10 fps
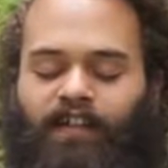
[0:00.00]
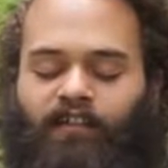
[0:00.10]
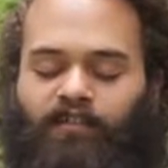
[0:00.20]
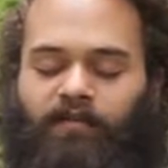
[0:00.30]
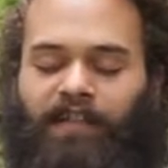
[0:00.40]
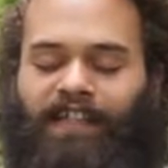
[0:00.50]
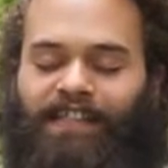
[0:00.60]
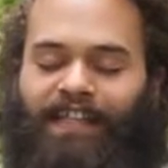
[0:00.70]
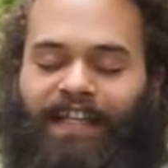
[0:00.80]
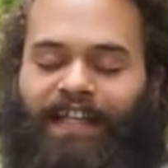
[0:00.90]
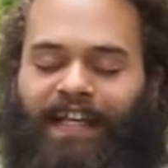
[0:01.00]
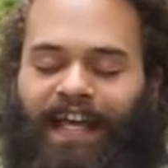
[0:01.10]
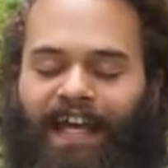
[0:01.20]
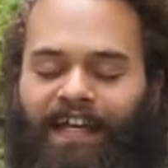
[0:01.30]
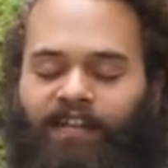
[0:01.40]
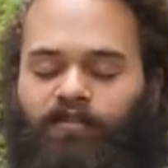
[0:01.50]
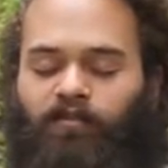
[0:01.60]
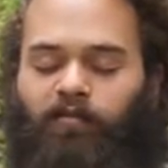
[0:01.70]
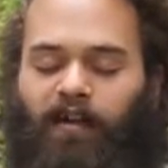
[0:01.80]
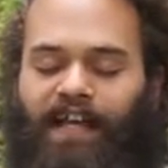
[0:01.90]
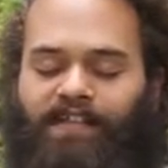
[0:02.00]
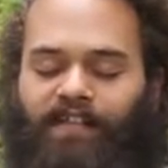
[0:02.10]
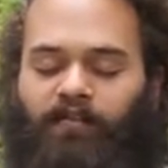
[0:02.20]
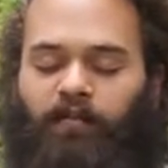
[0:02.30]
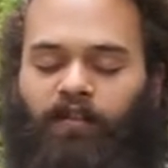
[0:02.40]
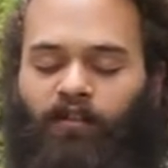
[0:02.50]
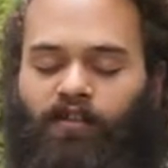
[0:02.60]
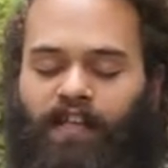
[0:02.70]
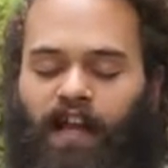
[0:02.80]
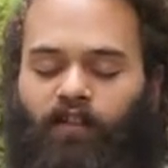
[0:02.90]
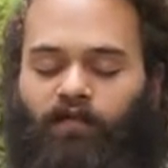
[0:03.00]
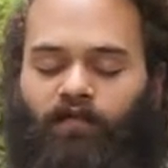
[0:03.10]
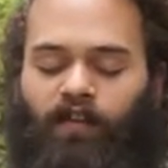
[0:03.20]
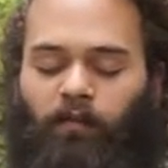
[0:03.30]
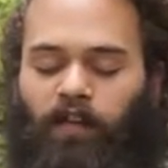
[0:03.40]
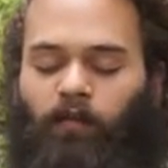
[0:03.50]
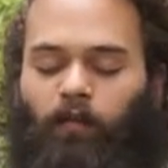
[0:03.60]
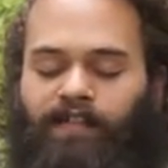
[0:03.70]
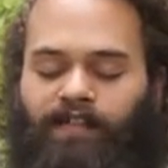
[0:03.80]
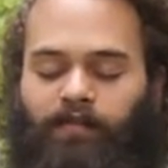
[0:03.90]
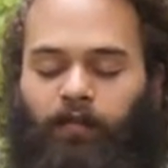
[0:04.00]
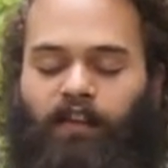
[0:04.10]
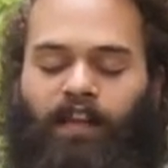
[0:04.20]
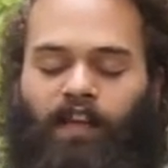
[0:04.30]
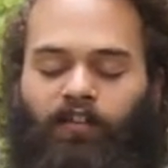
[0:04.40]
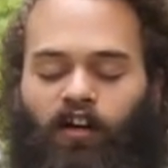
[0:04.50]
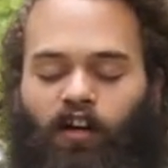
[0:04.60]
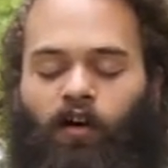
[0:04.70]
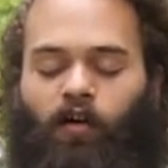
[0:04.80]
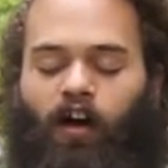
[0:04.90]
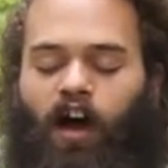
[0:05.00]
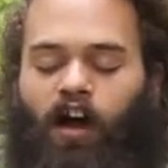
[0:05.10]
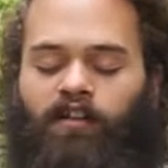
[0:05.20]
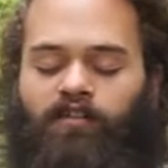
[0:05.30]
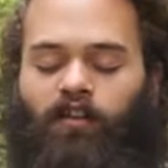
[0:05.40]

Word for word: and just really sinking into presence with yourself and with the wisdom within your own heart,